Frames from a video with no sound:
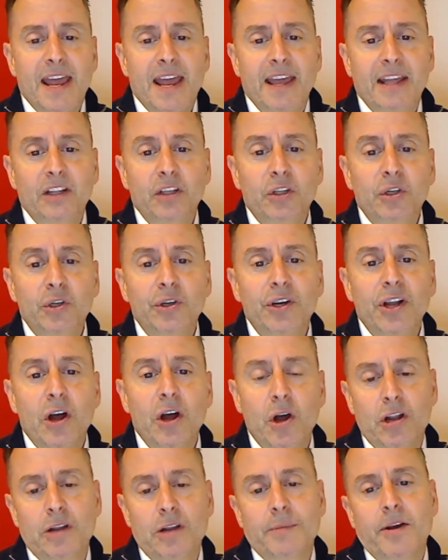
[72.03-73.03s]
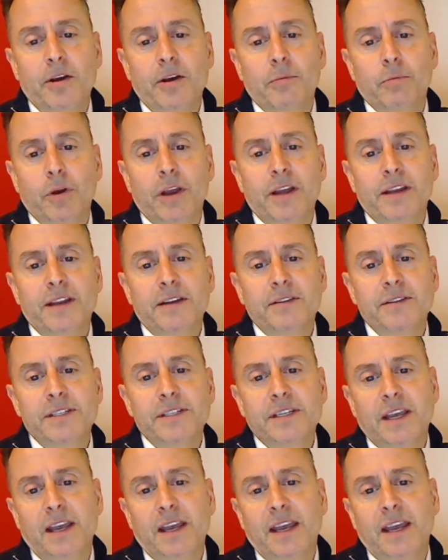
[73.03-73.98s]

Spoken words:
and learn all about our brand outs.